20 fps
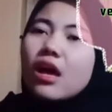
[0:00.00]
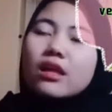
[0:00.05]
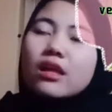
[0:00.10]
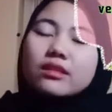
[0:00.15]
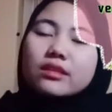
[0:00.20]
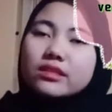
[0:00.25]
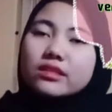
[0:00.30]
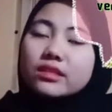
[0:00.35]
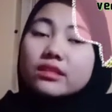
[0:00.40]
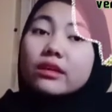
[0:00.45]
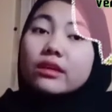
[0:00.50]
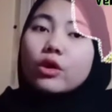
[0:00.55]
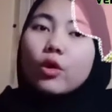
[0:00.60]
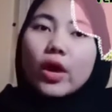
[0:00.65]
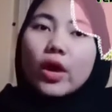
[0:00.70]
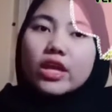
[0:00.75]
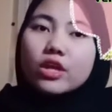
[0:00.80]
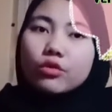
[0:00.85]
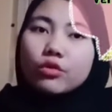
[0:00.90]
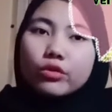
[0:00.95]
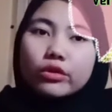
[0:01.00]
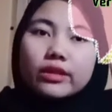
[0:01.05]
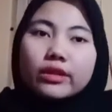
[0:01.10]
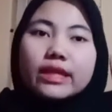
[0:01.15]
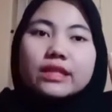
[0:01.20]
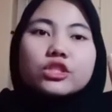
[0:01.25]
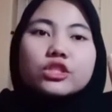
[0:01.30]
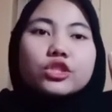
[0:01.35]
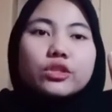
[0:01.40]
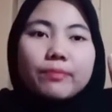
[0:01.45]
This is a quiet
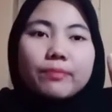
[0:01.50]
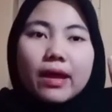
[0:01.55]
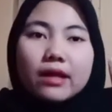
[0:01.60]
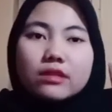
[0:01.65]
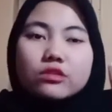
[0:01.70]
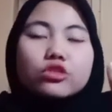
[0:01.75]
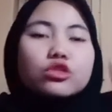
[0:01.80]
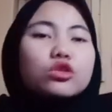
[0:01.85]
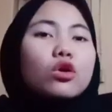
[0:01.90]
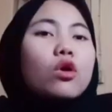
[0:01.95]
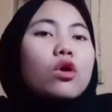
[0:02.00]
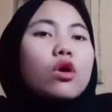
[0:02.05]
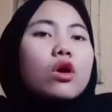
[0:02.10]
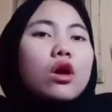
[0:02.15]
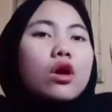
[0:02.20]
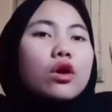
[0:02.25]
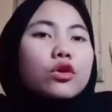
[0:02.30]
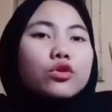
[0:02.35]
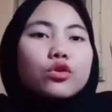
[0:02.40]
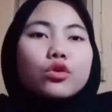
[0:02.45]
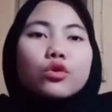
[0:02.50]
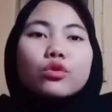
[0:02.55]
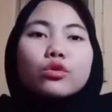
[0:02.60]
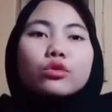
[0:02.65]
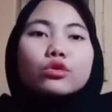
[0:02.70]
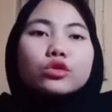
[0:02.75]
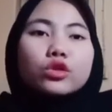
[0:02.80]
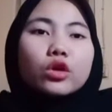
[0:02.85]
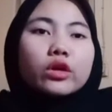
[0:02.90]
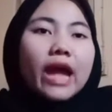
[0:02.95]
rude in Japan, so
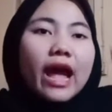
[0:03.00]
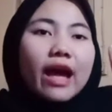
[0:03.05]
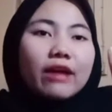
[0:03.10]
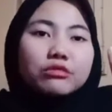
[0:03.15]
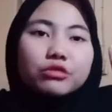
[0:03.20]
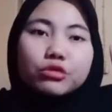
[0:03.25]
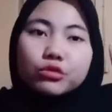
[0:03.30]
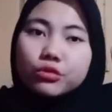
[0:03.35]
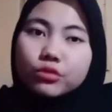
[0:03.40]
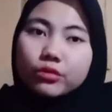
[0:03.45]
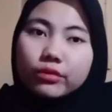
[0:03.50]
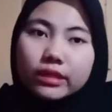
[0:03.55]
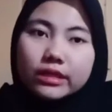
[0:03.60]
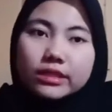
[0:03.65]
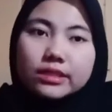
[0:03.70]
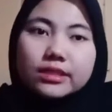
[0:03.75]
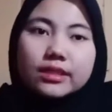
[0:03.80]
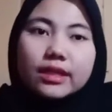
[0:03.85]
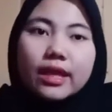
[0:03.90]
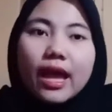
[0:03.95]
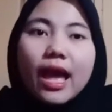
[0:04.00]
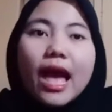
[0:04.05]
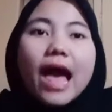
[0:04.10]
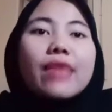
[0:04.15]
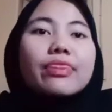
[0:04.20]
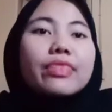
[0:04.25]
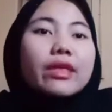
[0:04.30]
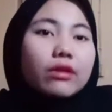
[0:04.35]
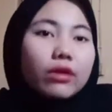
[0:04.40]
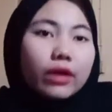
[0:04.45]
you don't have to do this
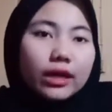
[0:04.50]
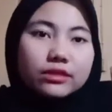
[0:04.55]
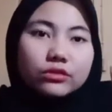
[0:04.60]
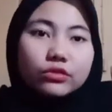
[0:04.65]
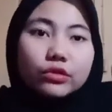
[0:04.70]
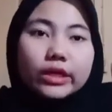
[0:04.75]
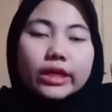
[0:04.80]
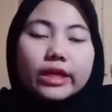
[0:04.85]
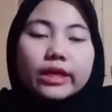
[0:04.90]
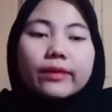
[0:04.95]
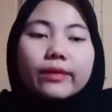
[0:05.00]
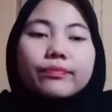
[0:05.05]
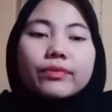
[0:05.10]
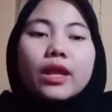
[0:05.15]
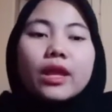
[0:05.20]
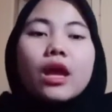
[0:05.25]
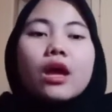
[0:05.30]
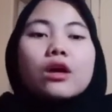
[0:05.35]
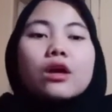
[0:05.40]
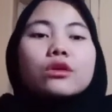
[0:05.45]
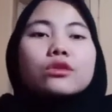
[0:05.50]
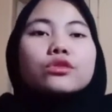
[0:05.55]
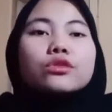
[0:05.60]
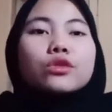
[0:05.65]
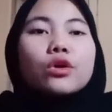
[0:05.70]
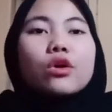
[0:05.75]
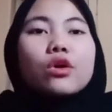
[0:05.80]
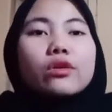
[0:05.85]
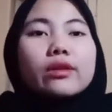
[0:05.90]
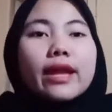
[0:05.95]
at that country.
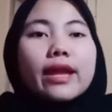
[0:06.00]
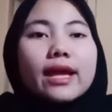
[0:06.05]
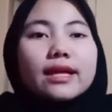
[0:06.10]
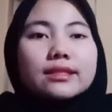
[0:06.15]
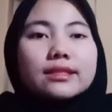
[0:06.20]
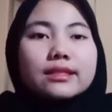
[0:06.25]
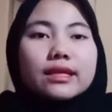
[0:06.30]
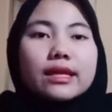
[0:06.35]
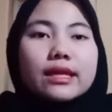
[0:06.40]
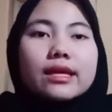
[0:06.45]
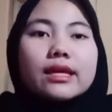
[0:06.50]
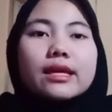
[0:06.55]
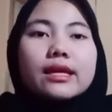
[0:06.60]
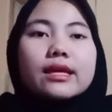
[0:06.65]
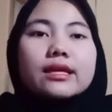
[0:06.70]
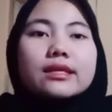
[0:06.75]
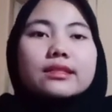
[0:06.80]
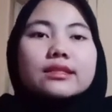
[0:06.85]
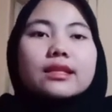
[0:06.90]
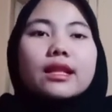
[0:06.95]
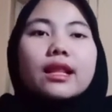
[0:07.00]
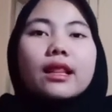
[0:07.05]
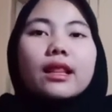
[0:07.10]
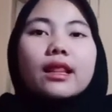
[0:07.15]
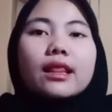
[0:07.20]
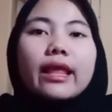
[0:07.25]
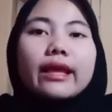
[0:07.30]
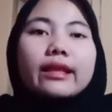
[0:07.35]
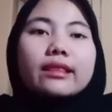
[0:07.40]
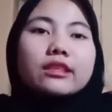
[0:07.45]
So next is
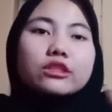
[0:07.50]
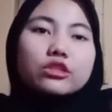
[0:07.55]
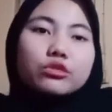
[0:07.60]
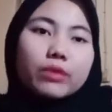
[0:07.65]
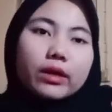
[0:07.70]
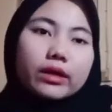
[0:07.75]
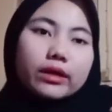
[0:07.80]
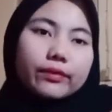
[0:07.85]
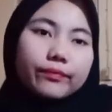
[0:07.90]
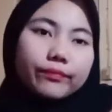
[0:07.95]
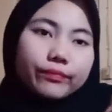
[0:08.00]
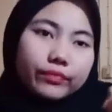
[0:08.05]
like this one.